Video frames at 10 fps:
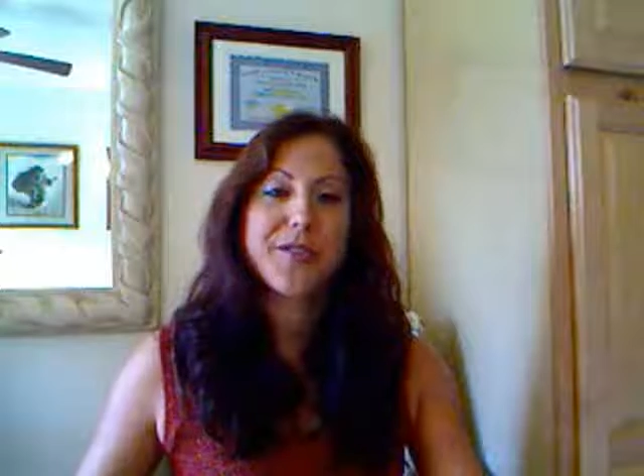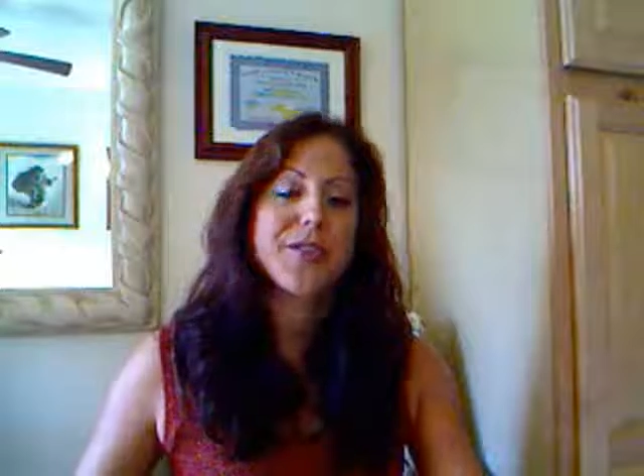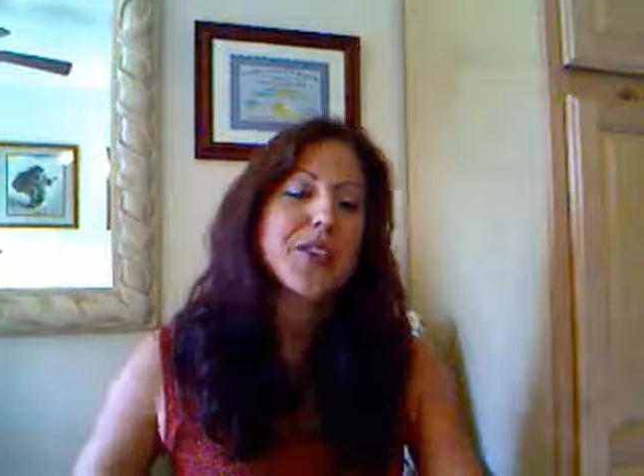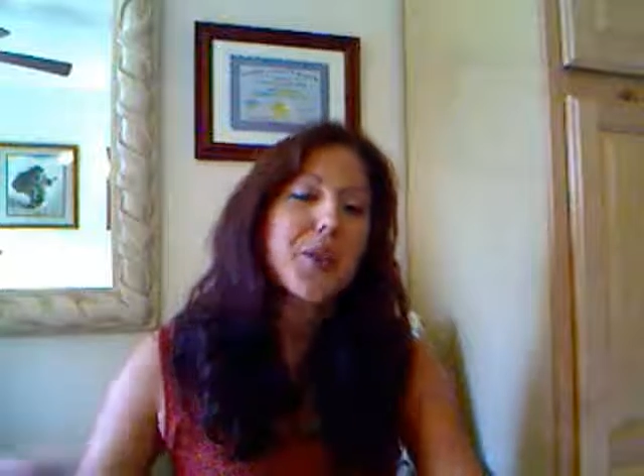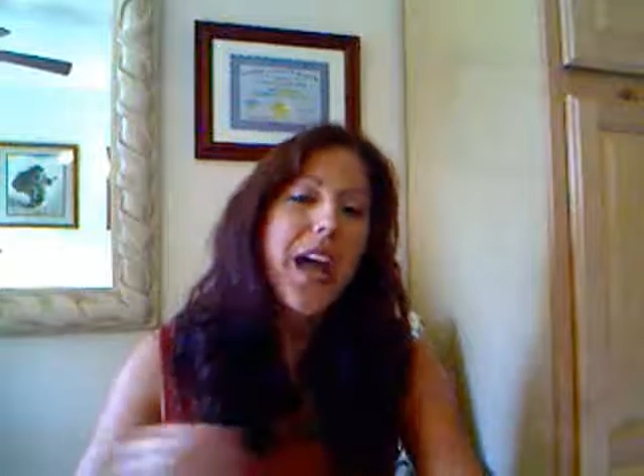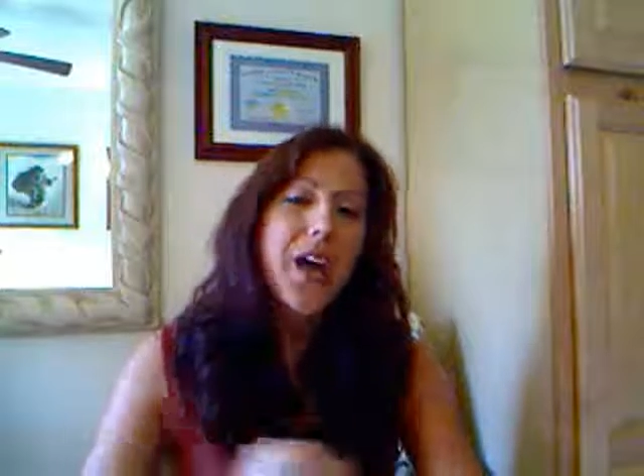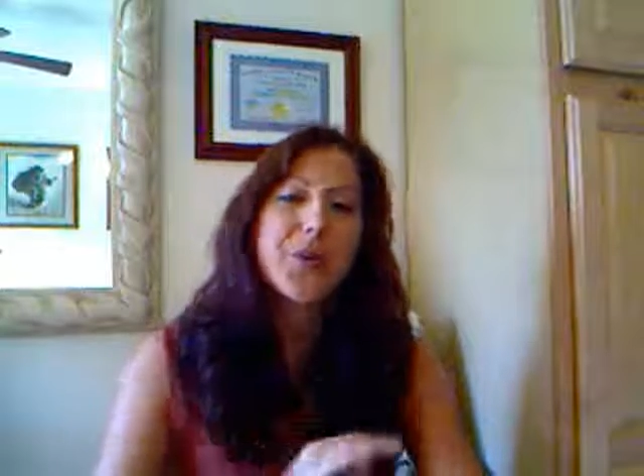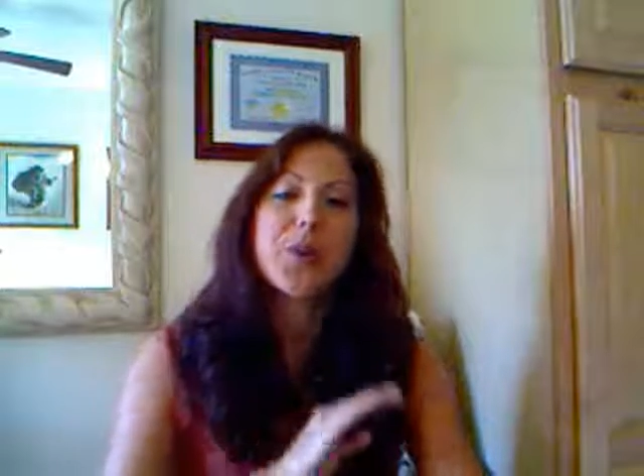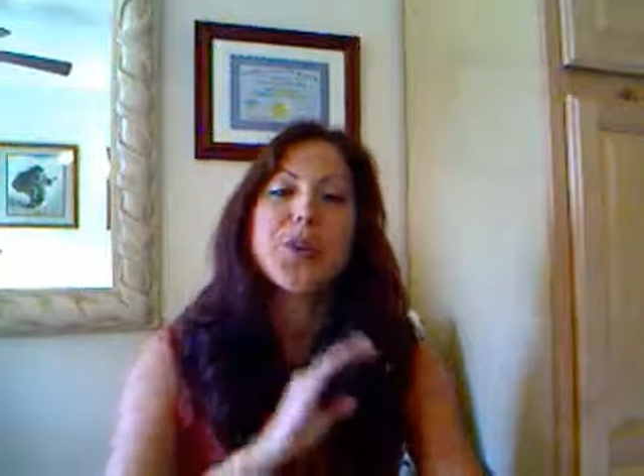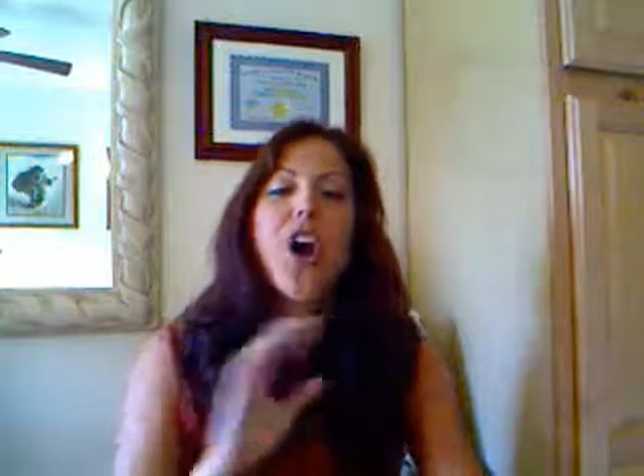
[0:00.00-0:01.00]
For this will
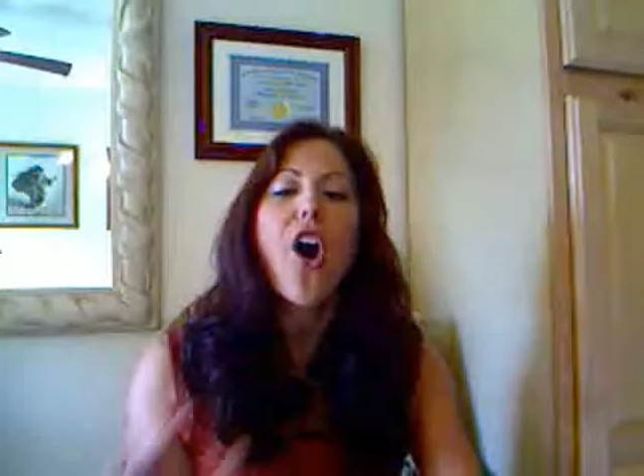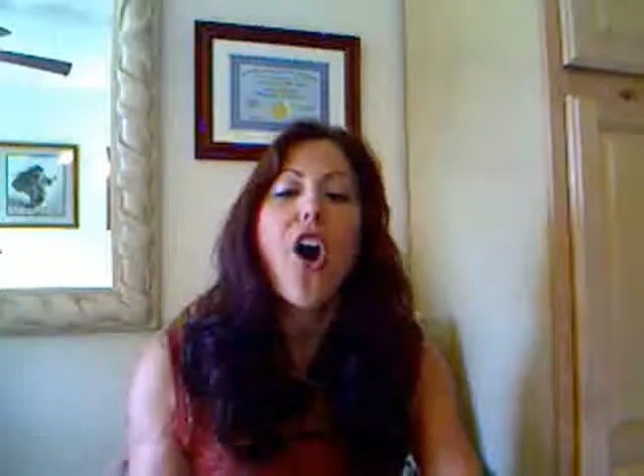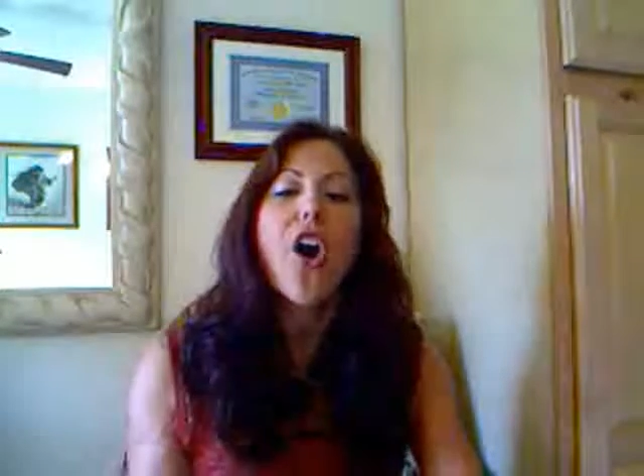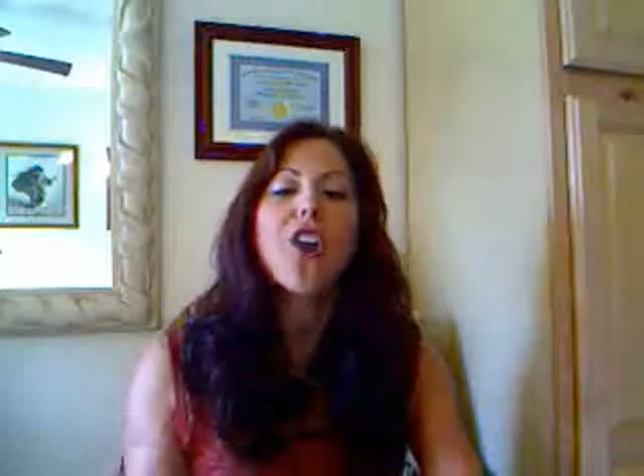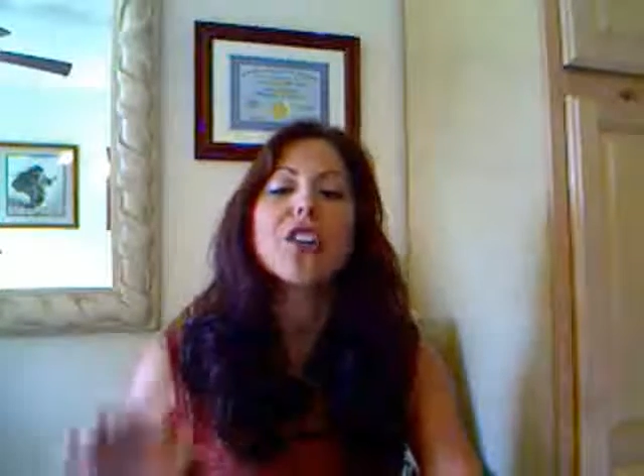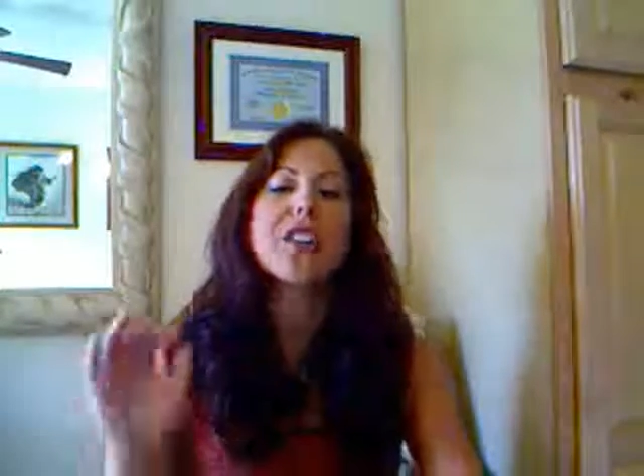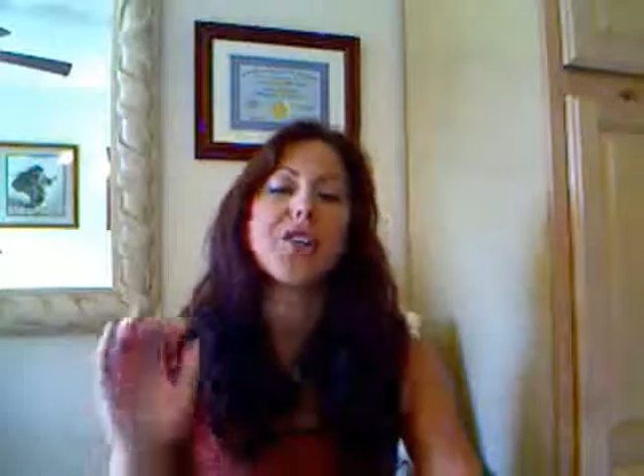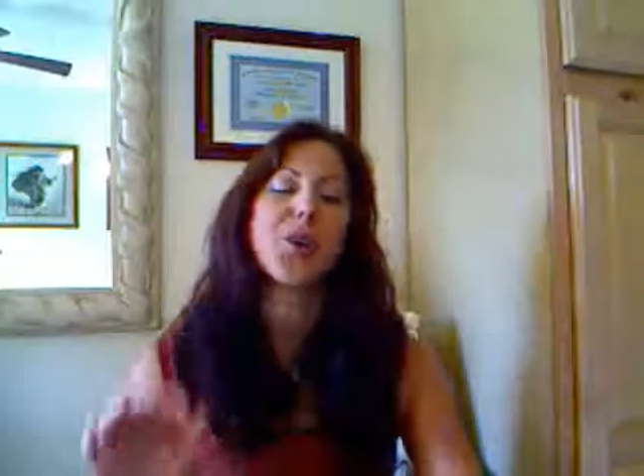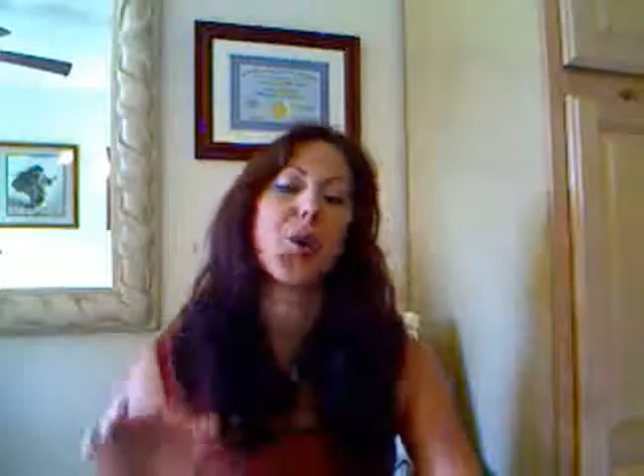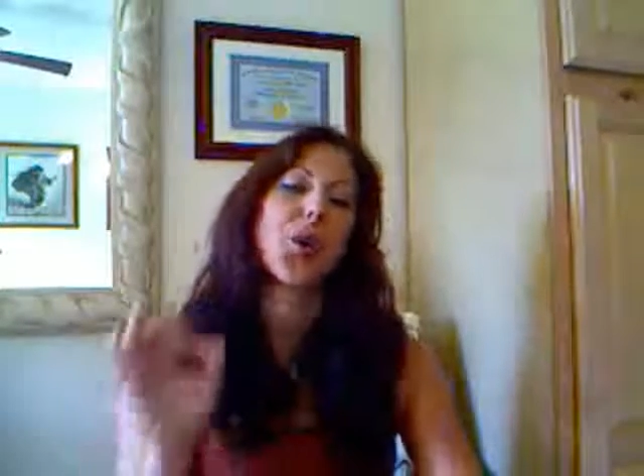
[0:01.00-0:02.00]
help you in all
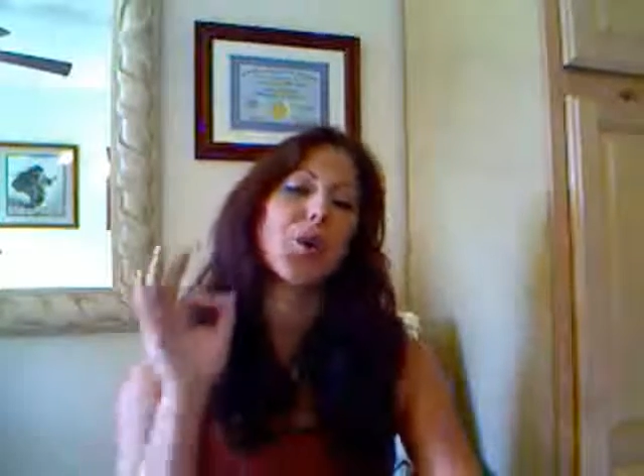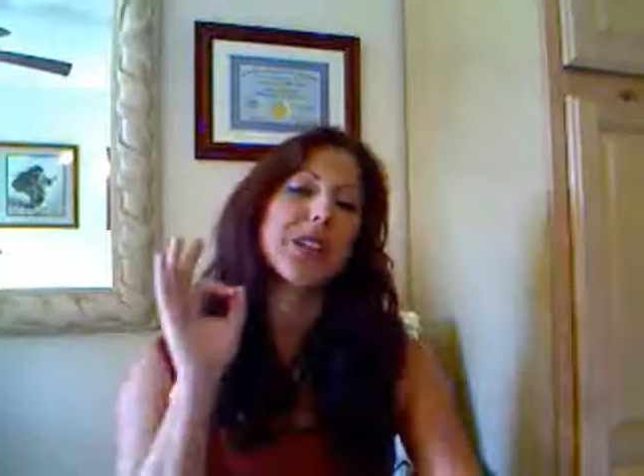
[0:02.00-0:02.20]
of your